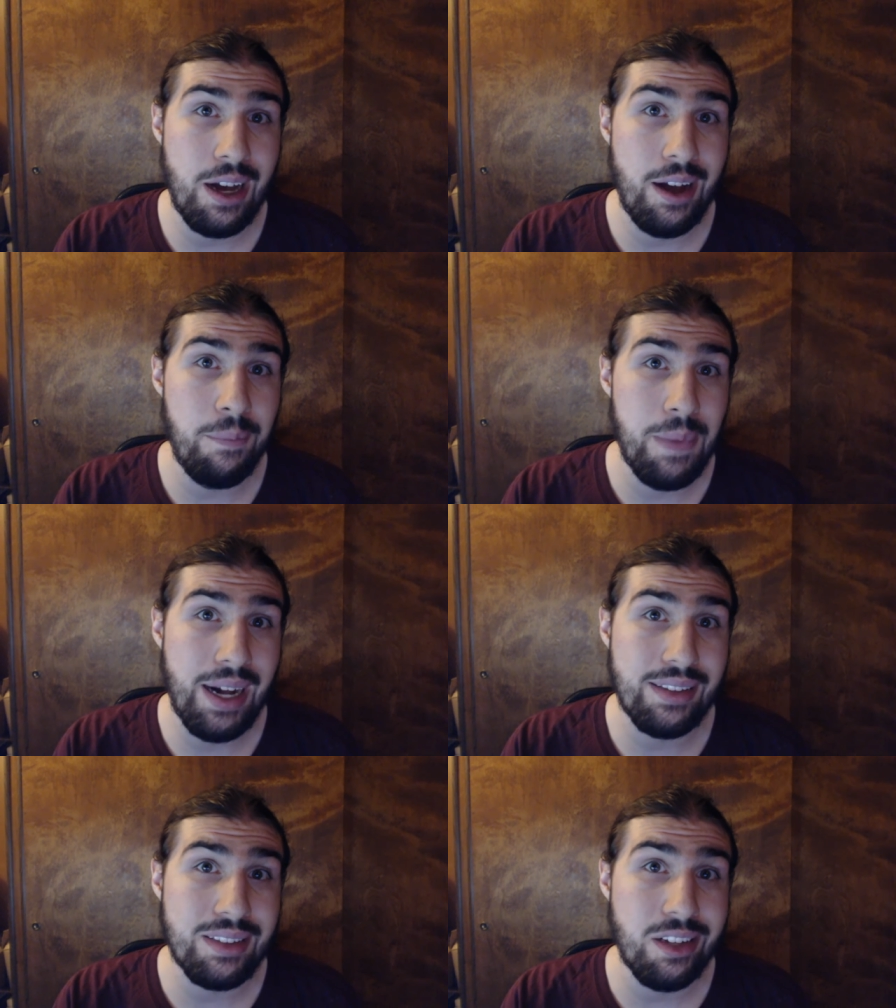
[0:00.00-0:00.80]
uh,
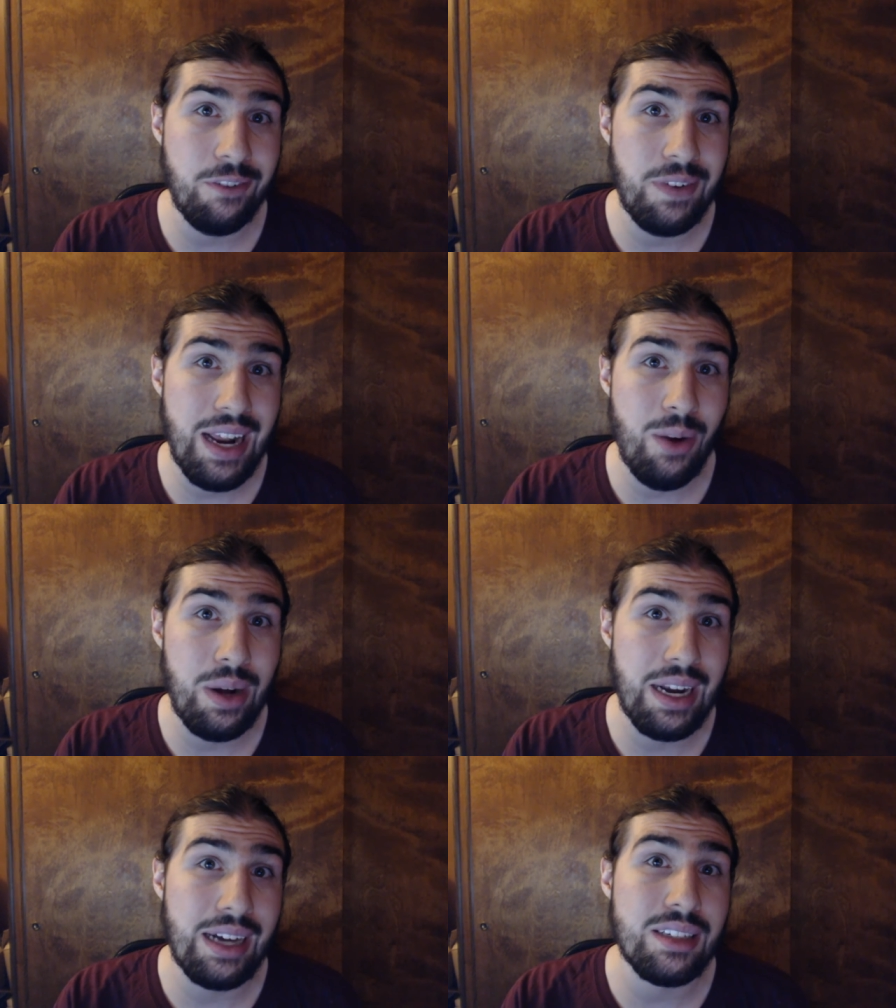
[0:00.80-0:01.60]
mod stuff now
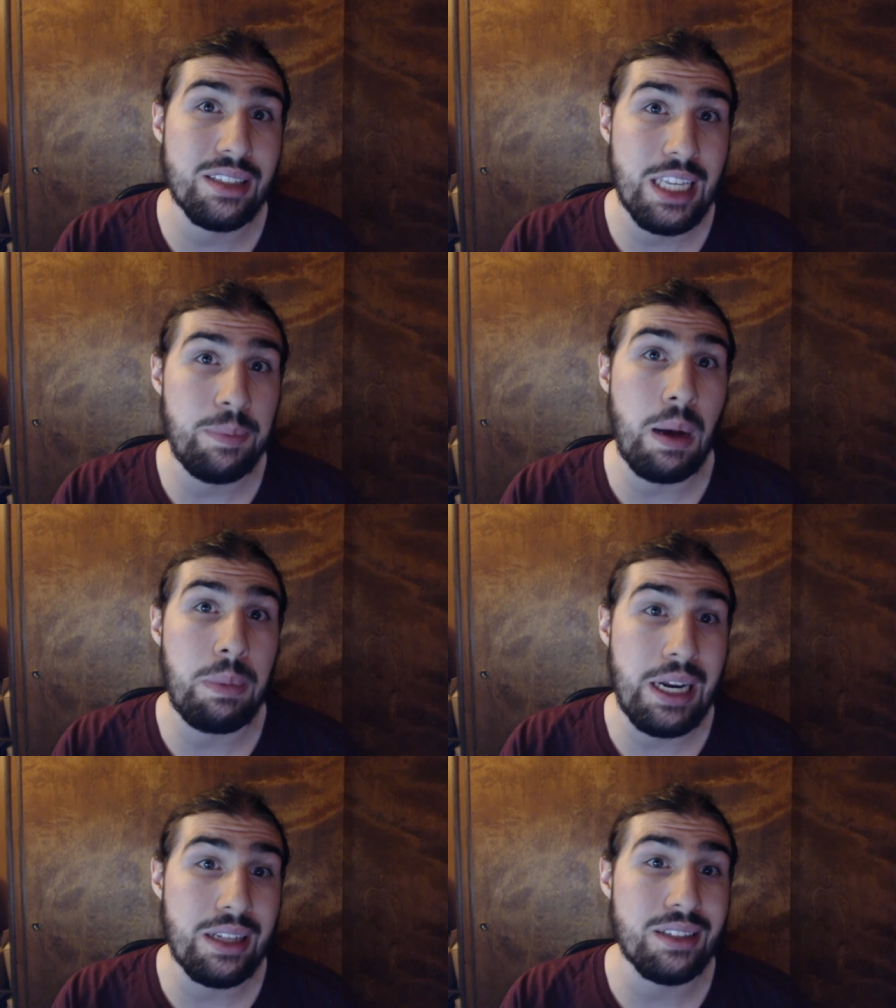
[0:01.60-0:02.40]
and not just keep
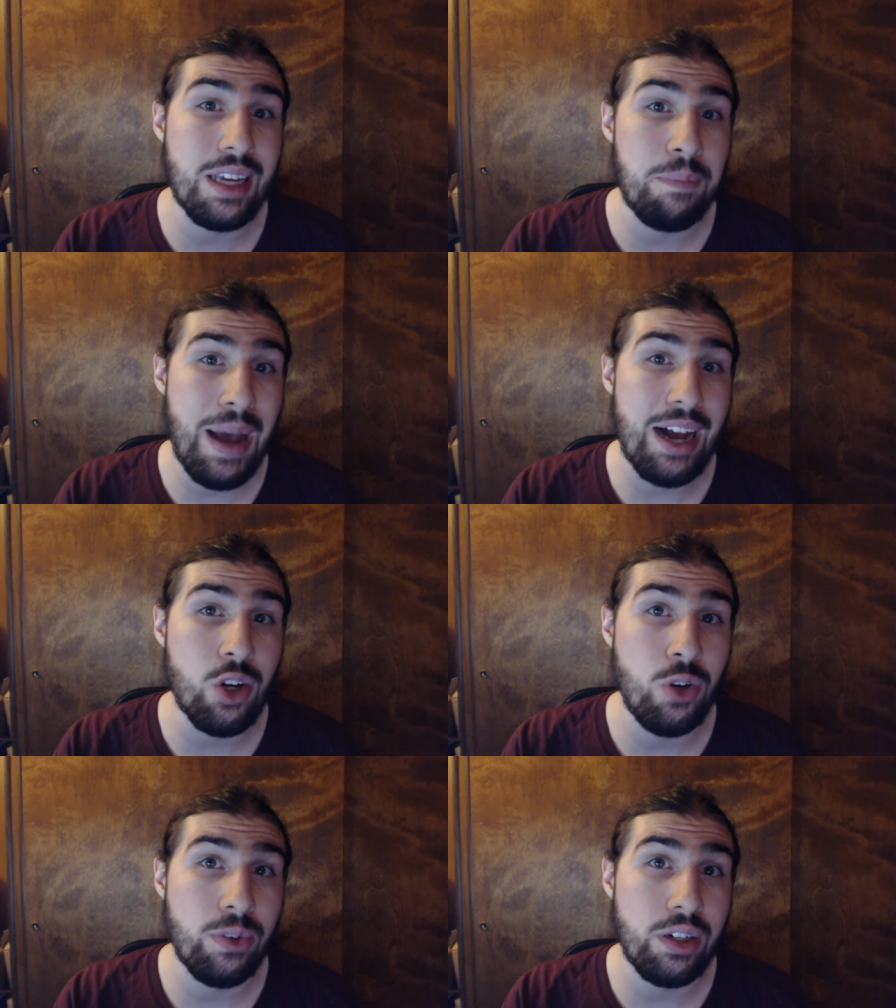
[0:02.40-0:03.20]
updating the same
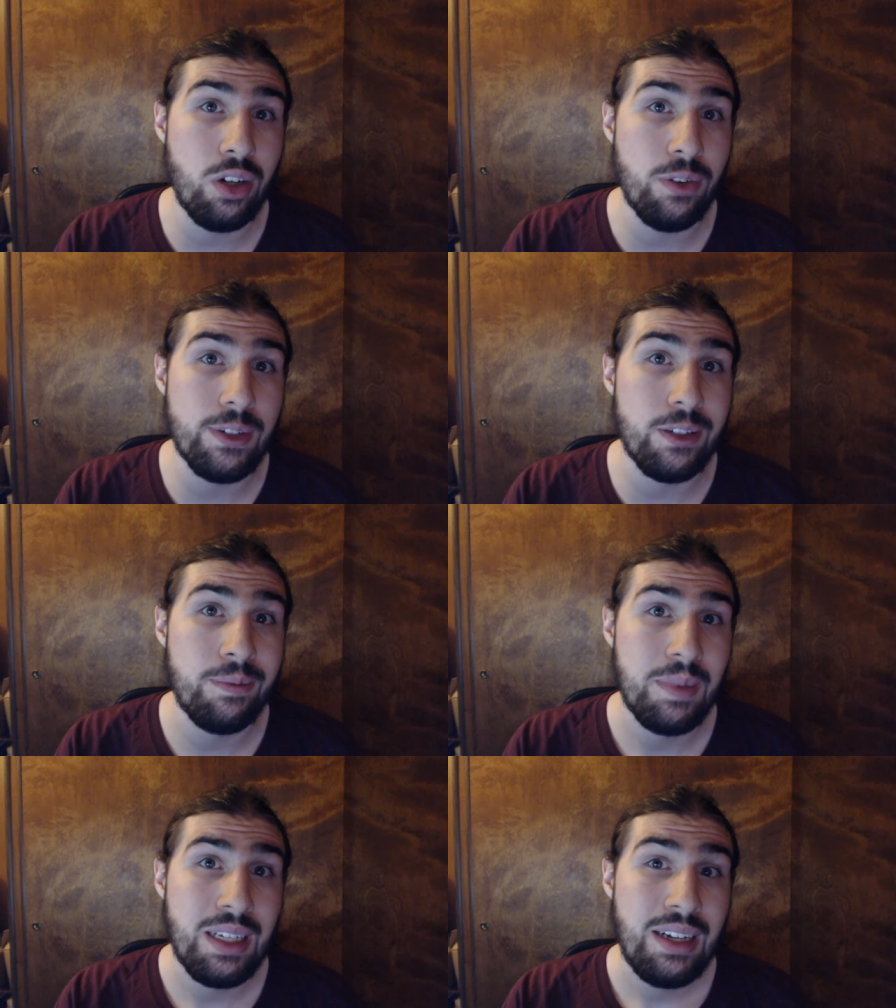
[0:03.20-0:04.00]
pack over and over.
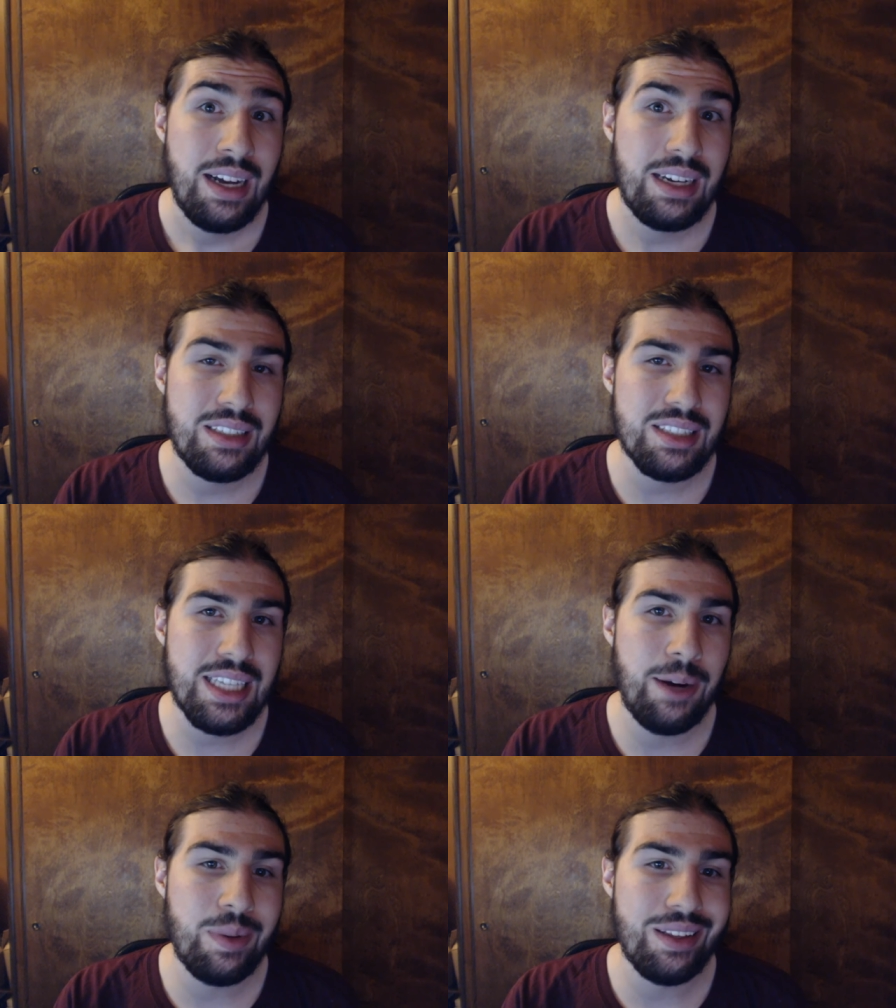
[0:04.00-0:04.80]
And it's just
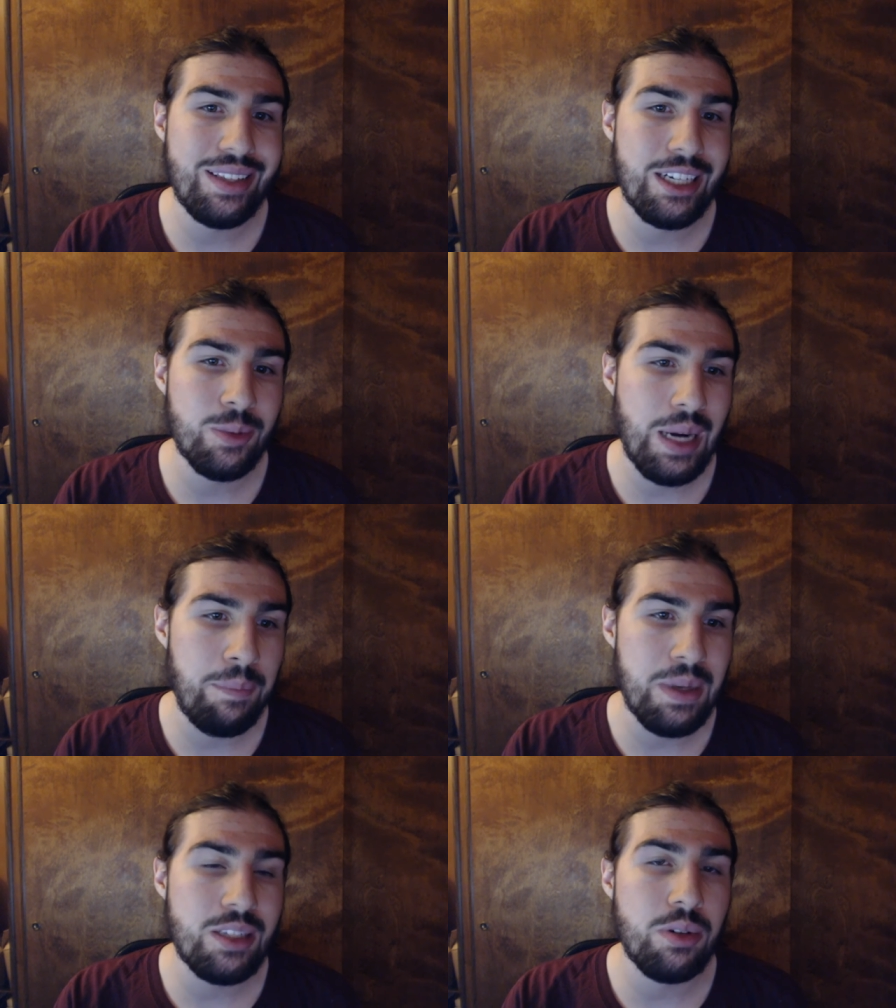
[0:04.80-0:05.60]
kind of one of those things when
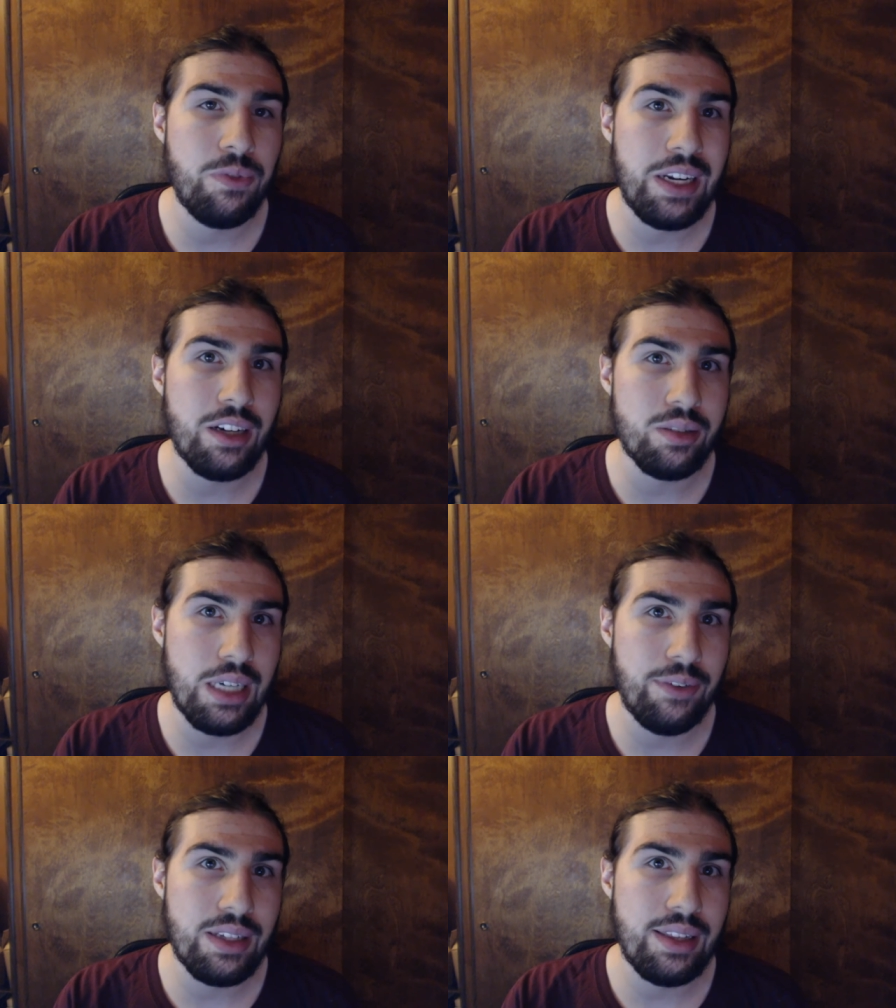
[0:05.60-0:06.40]
I'm busy with videos
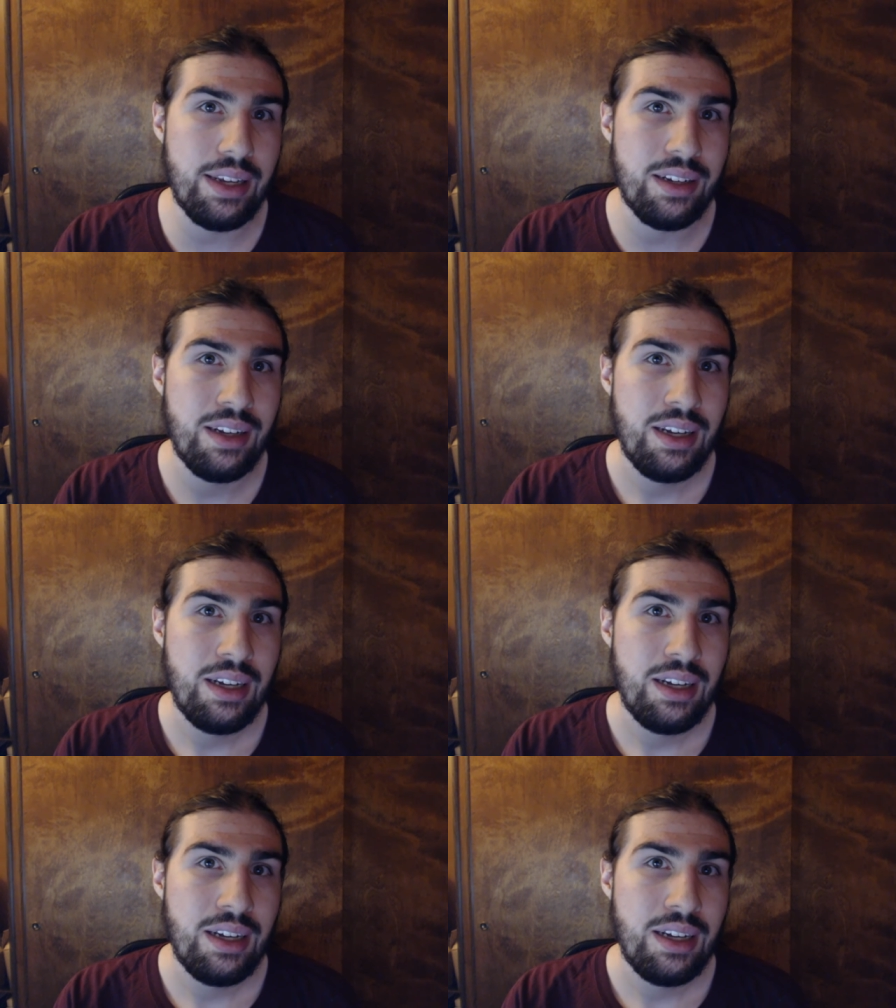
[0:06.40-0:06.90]
and everything,